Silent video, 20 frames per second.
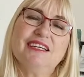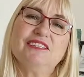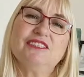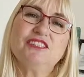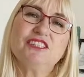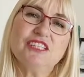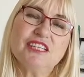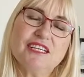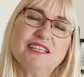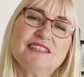
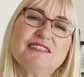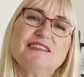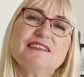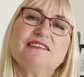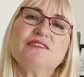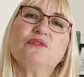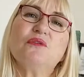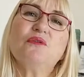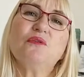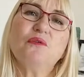
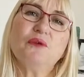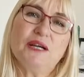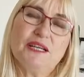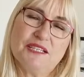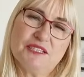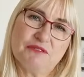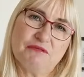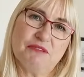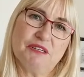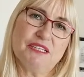Jesus
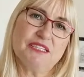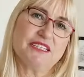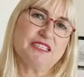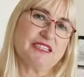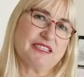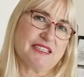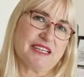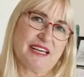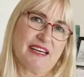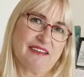always
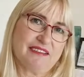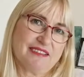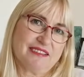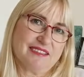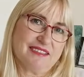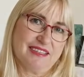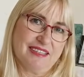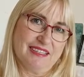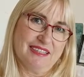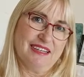reaches out
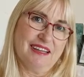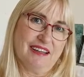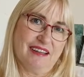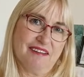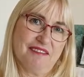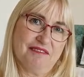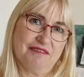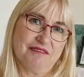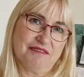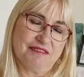in
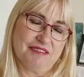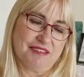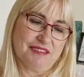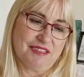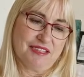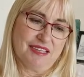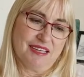love.